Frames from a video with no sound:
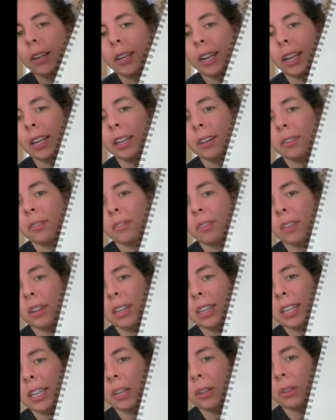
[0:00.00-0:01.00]
kind of
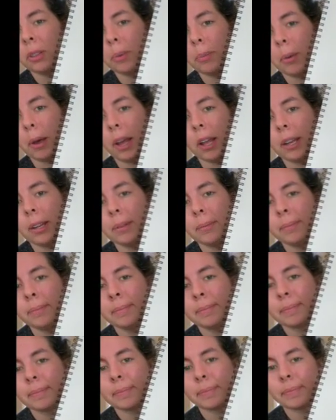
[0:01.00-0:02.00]
near the
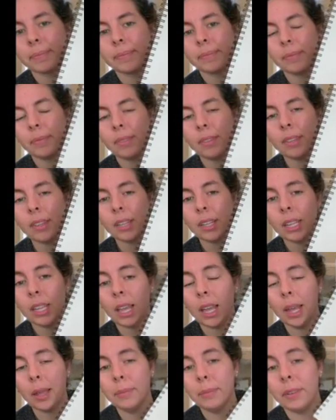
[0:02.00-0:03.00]
bottom,
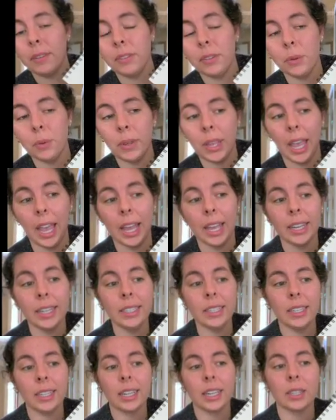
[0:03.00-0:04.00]
if you
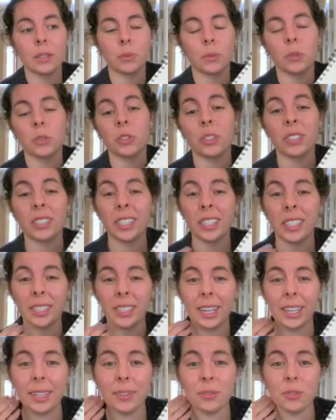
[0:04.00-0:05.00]
can, because we're just gonna
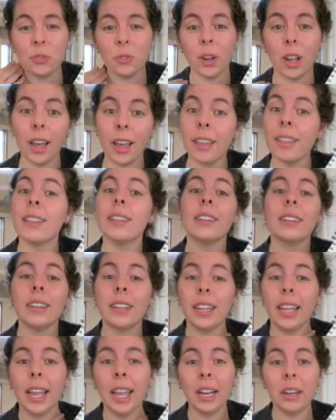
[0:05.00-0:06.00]
kind of draw
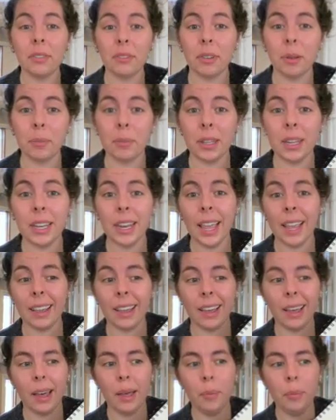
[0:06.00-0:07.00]
it from the
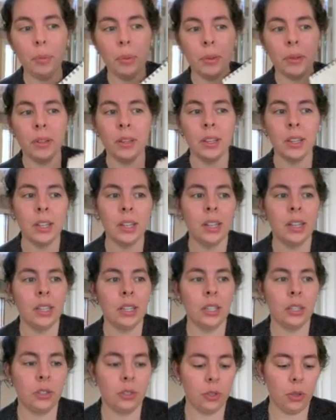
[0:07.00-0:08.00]
neck up.
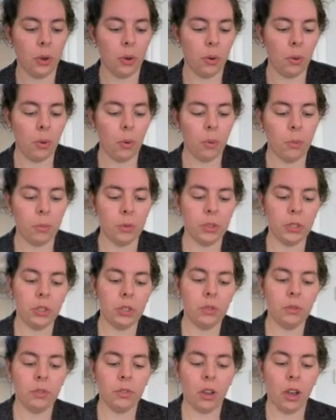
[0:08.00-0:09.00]
So once
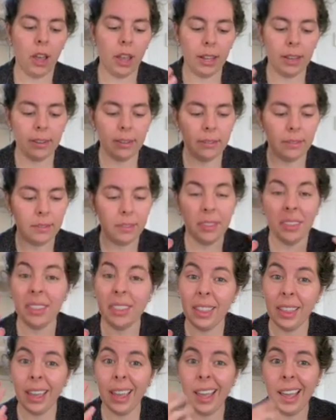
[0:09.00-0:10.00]
you've got
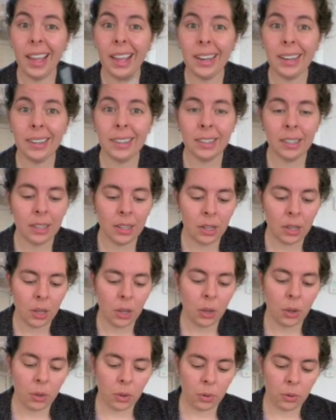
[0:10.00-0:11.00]
the head,
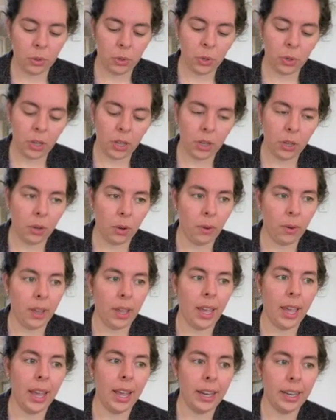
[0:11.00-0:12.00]
you can go
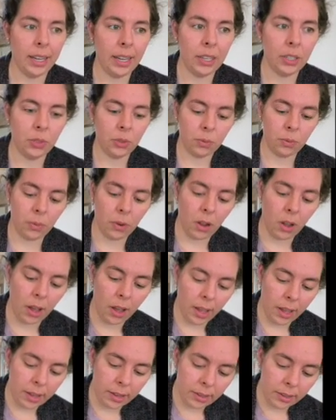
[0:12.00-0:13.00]
ahead and draw